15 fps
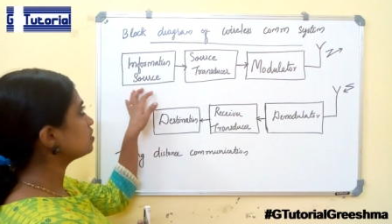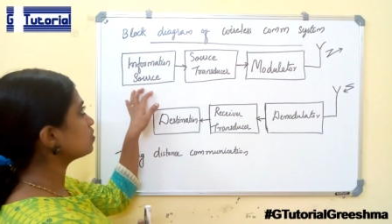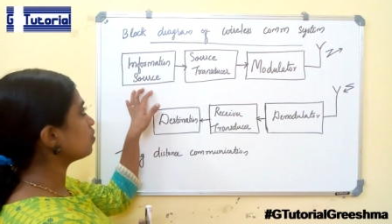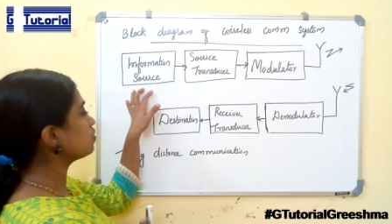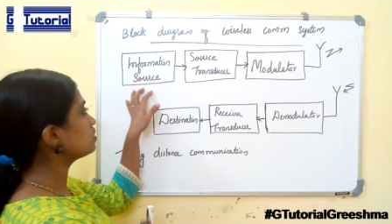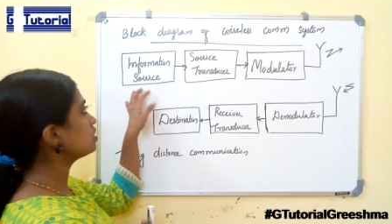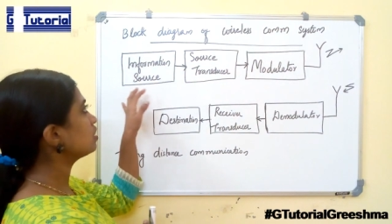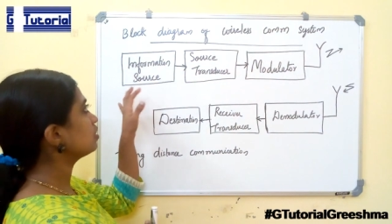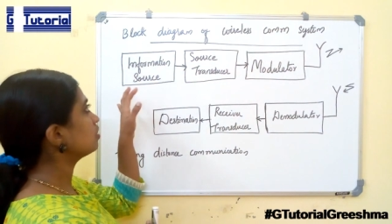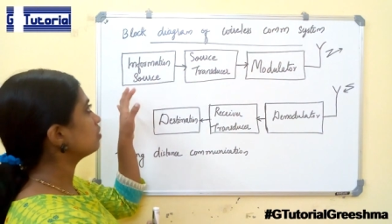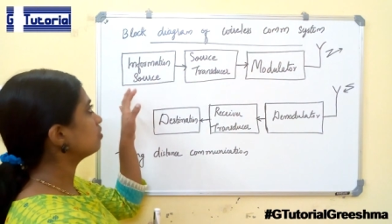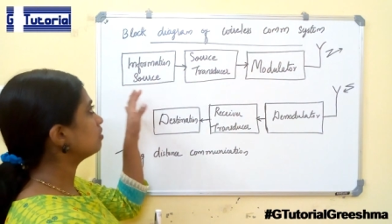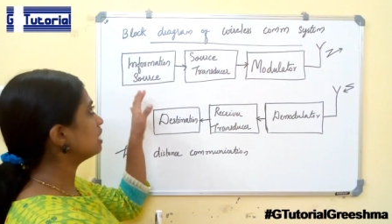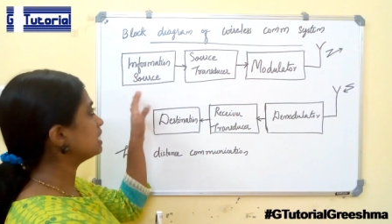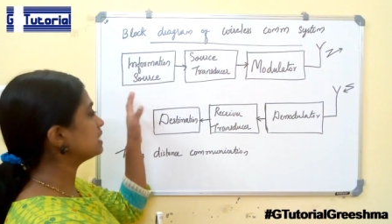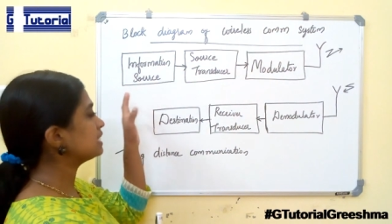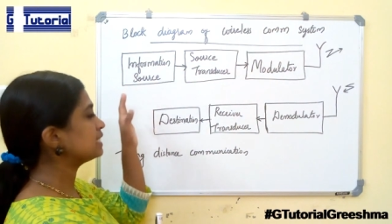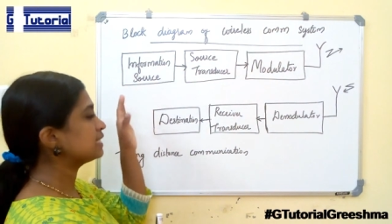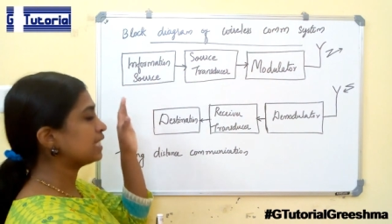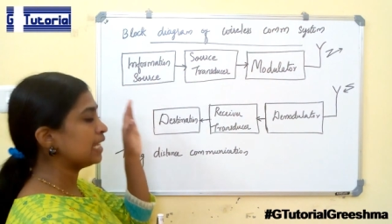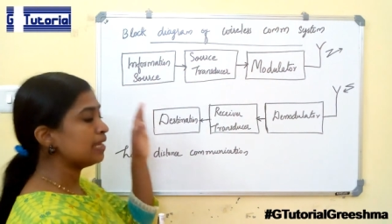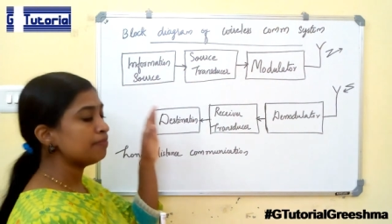source does the
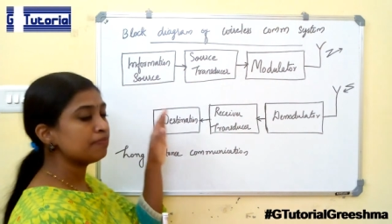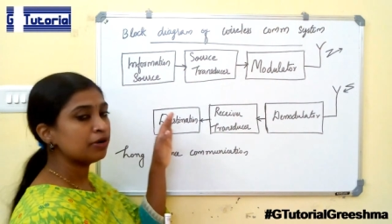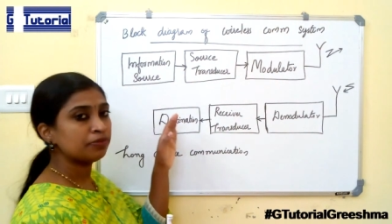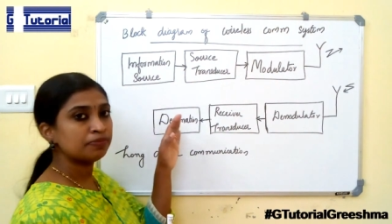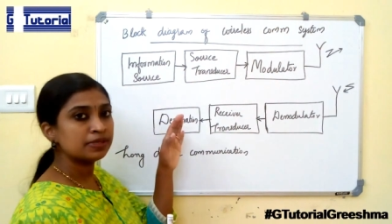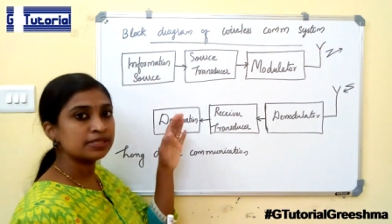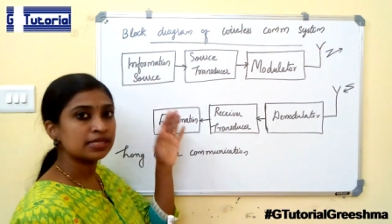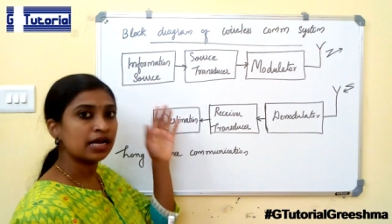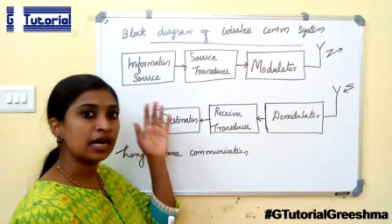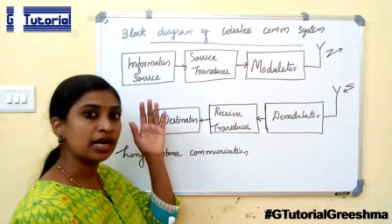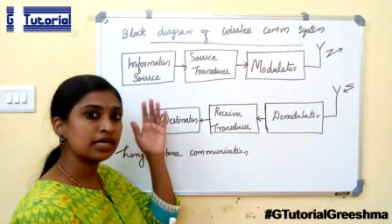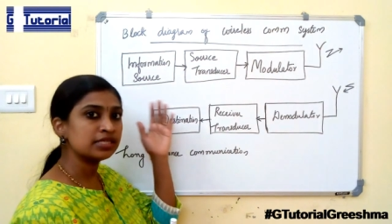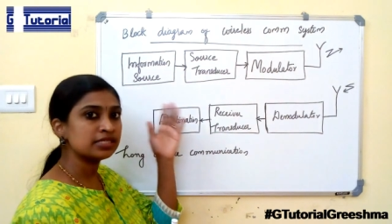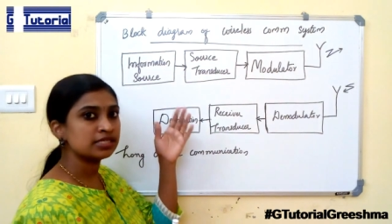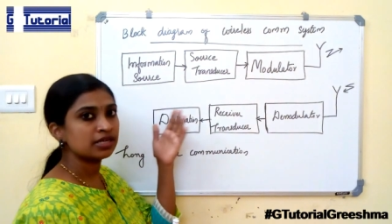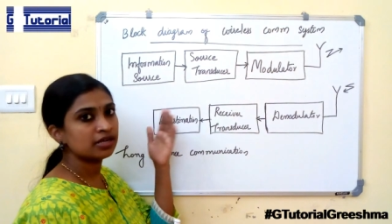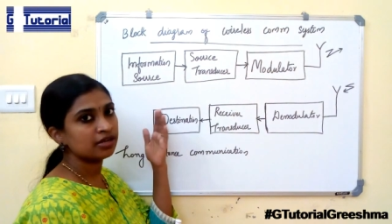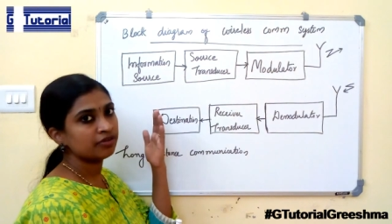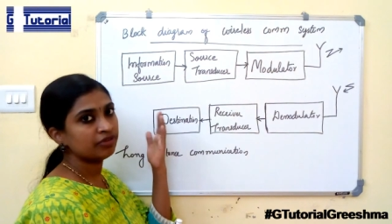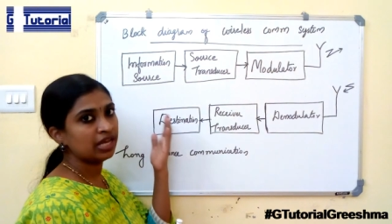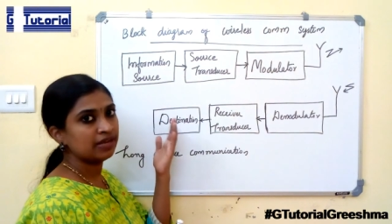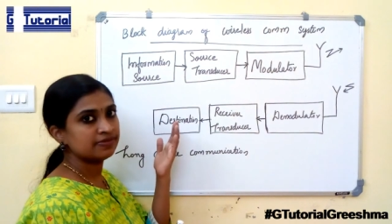same purpose as
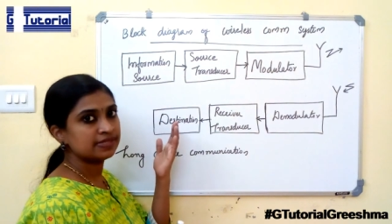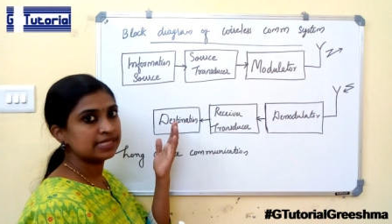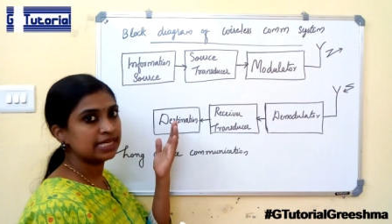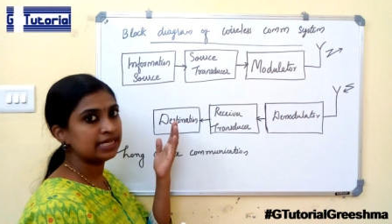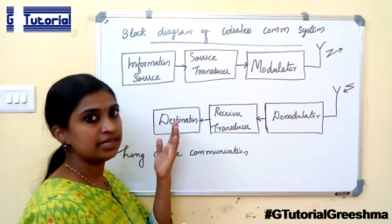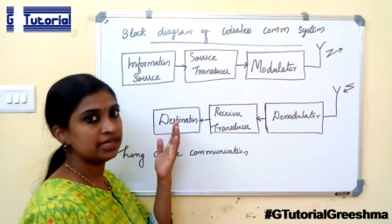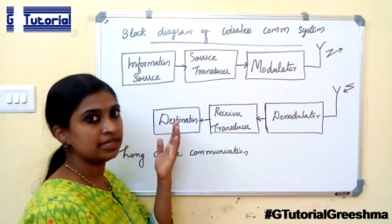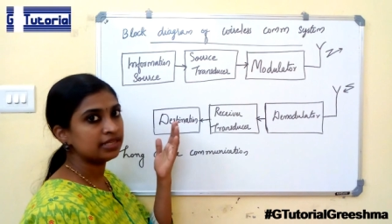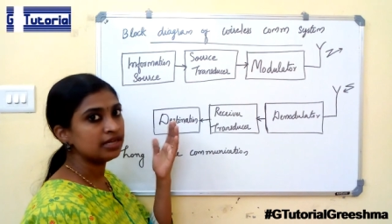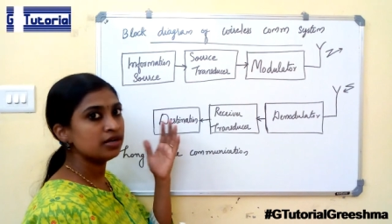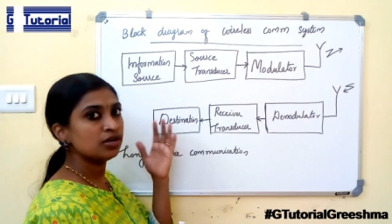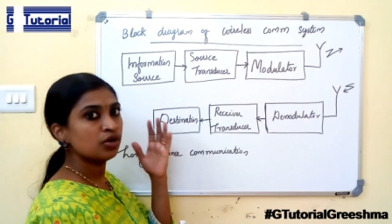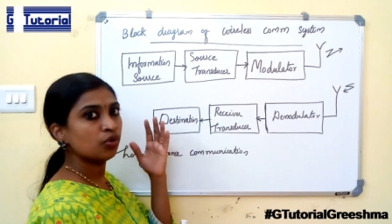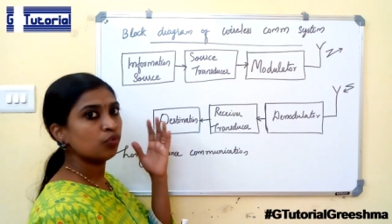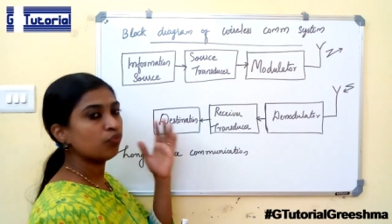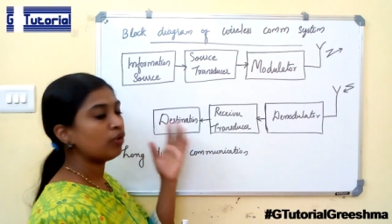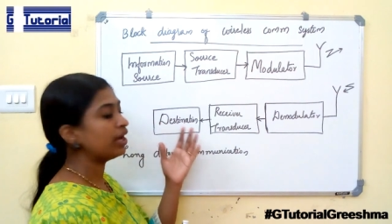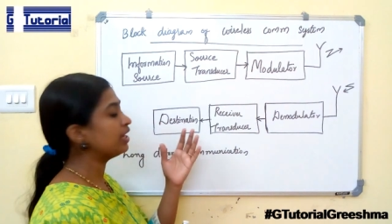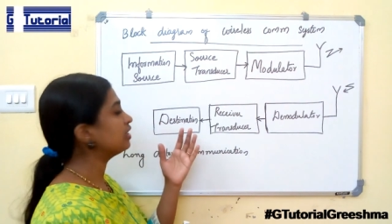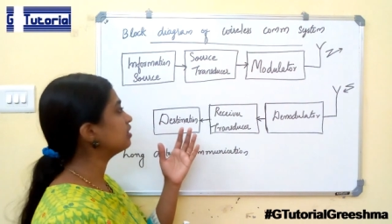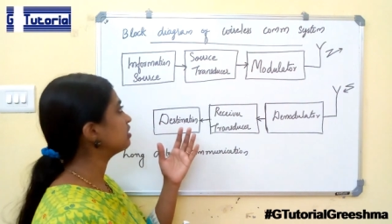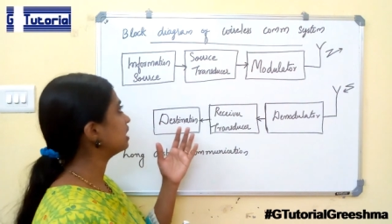we have seen in the
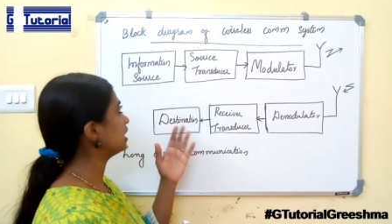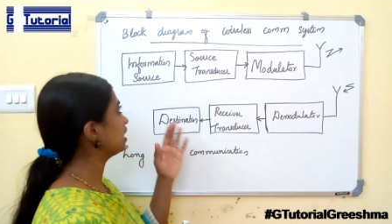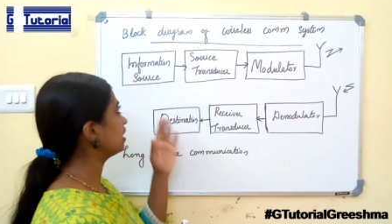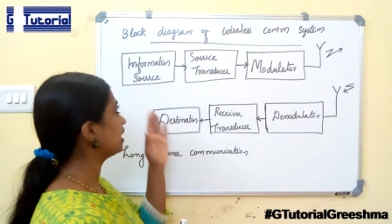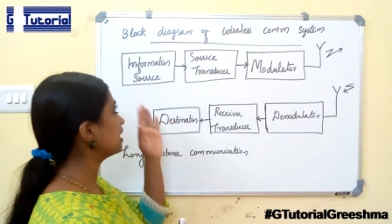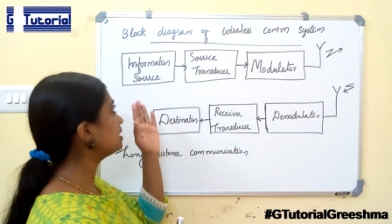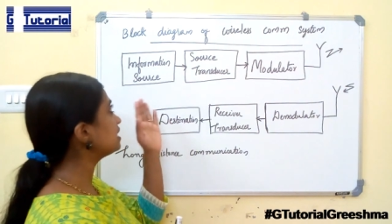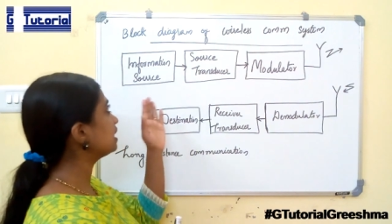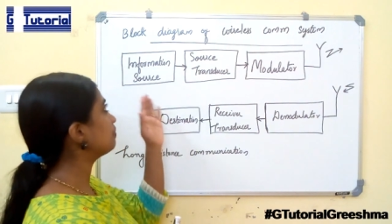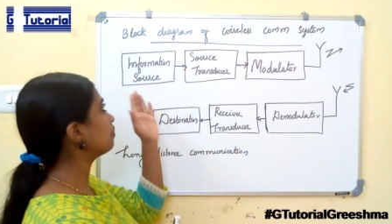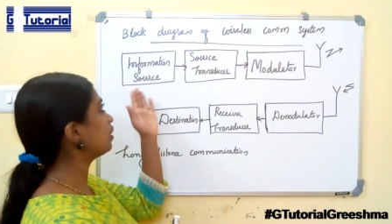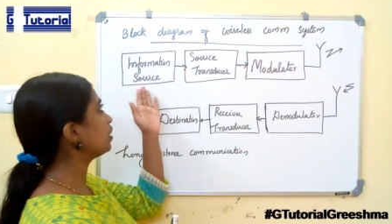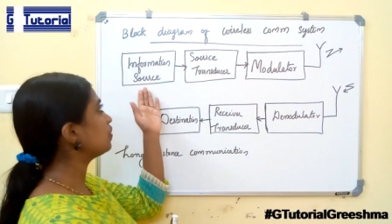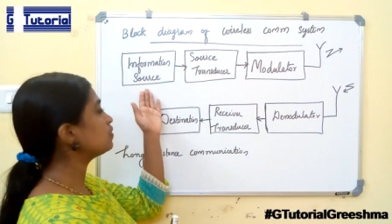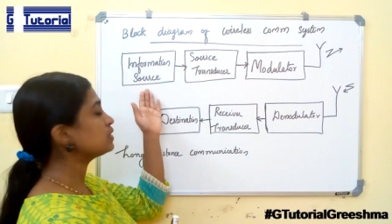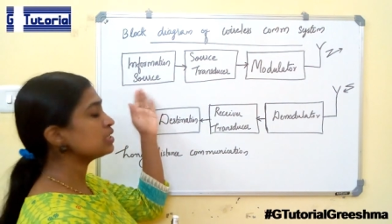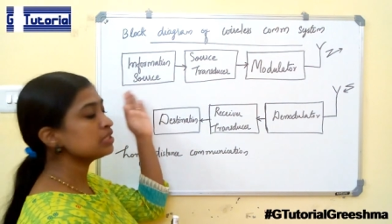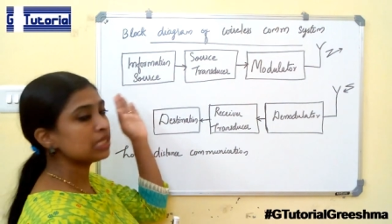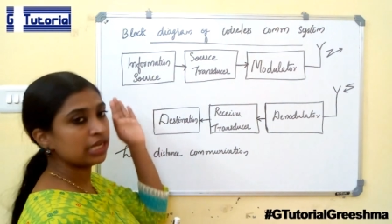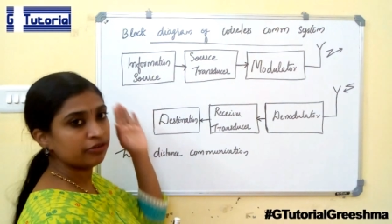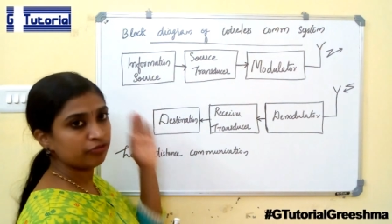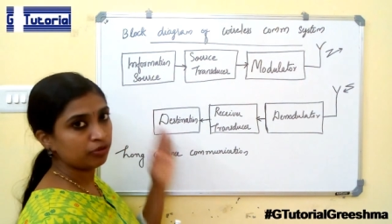wired channel, that is, it produces
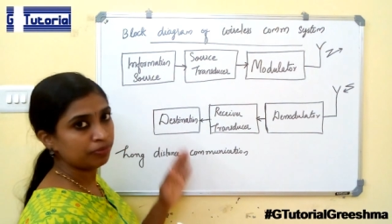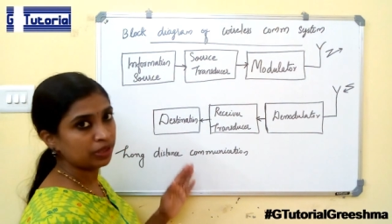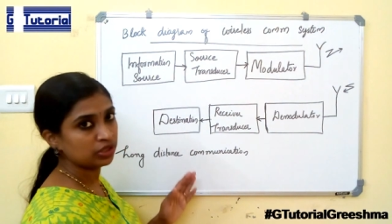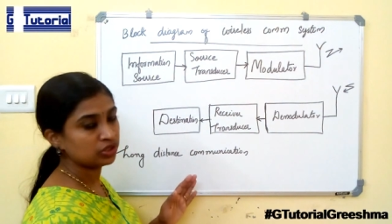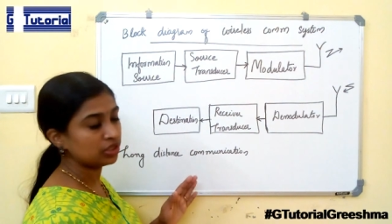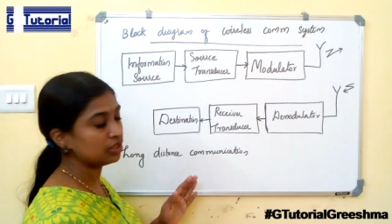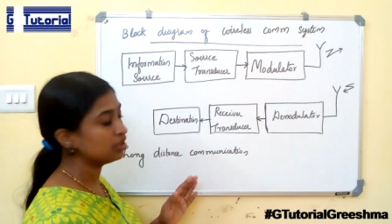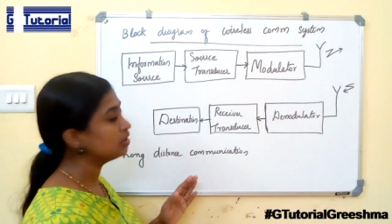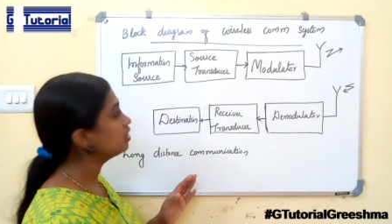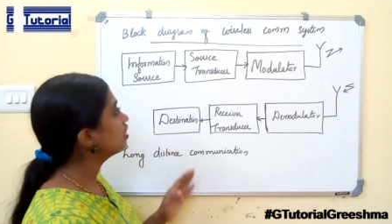information.